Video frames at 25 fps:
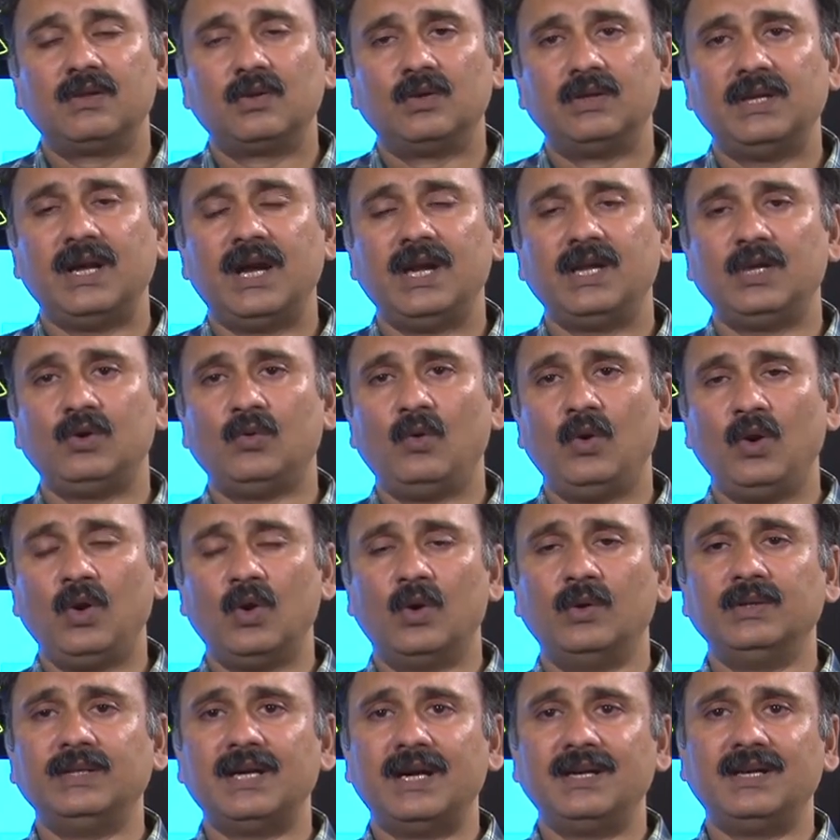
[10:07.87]
so that you will
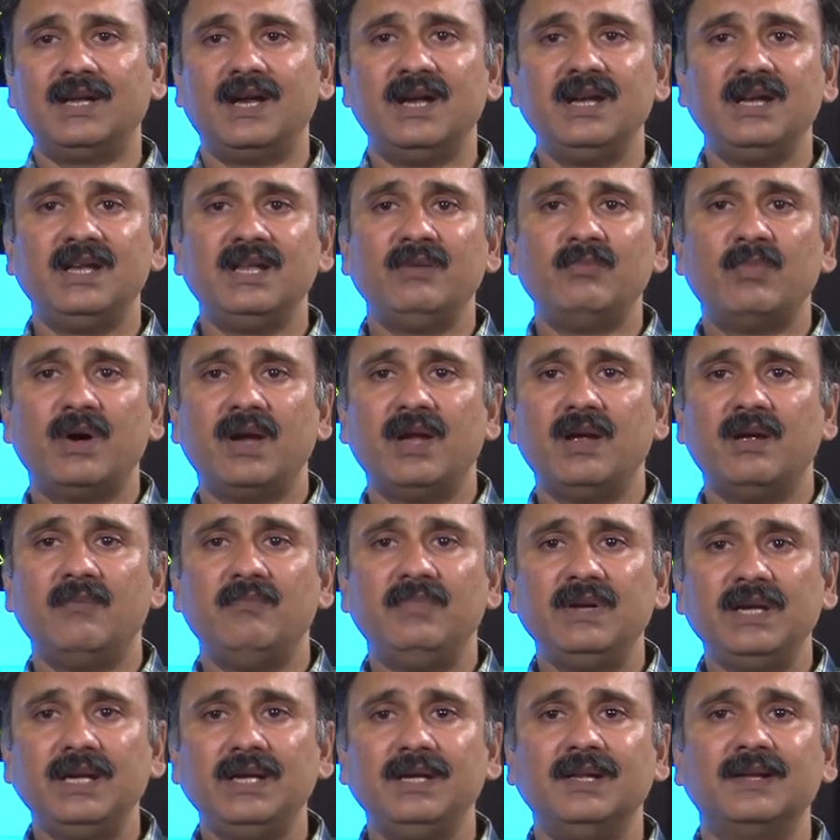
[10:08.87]
know that the
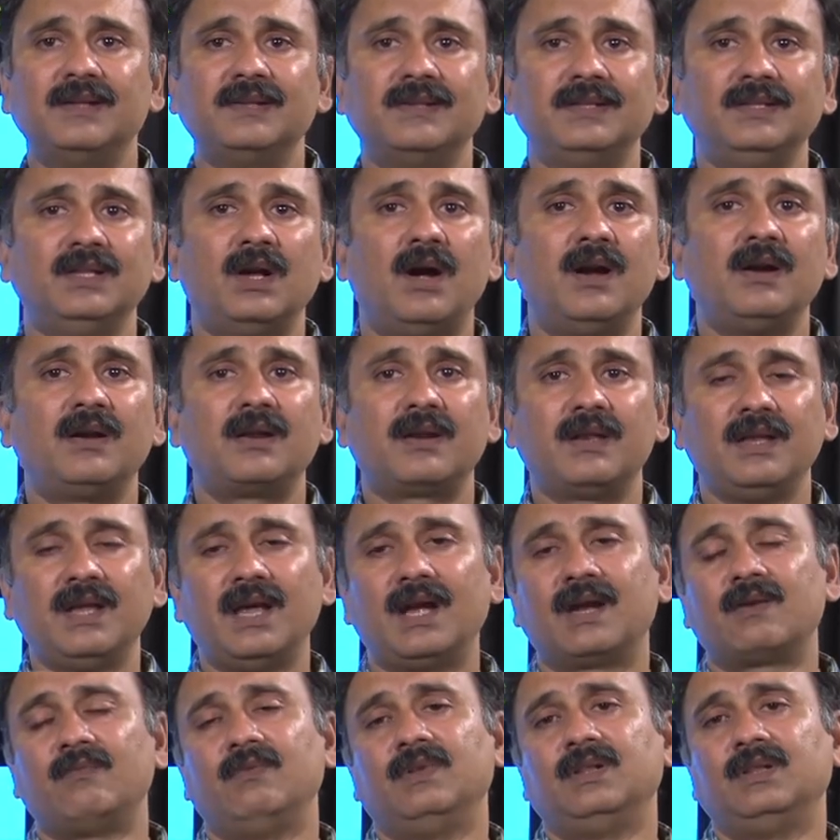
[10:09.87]
NTB does not
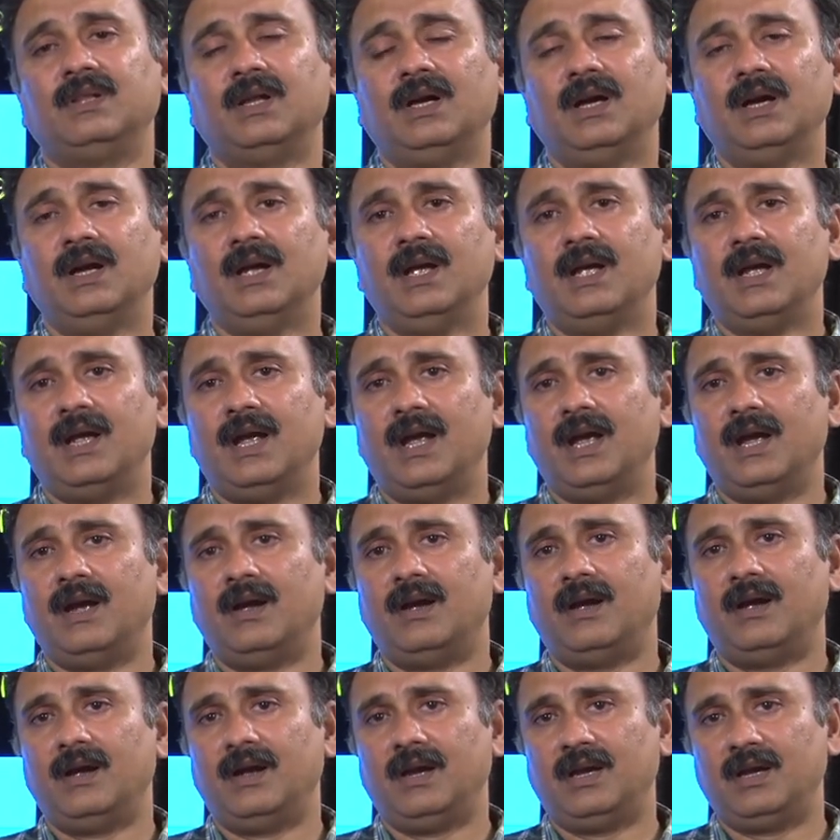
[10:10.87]
react with the
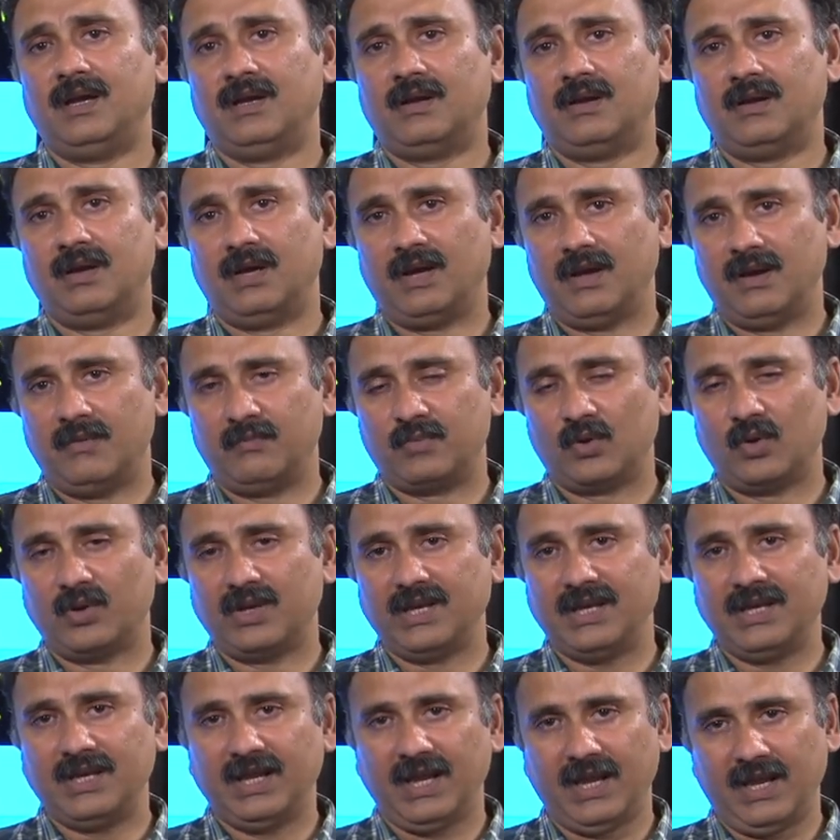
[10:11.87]

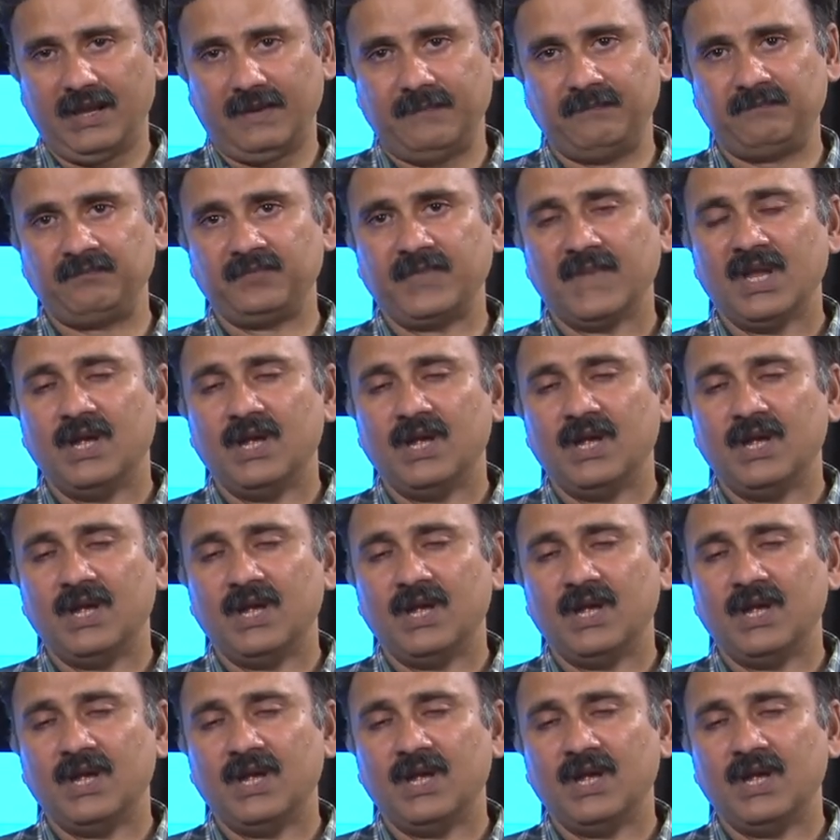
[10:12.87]
protein A.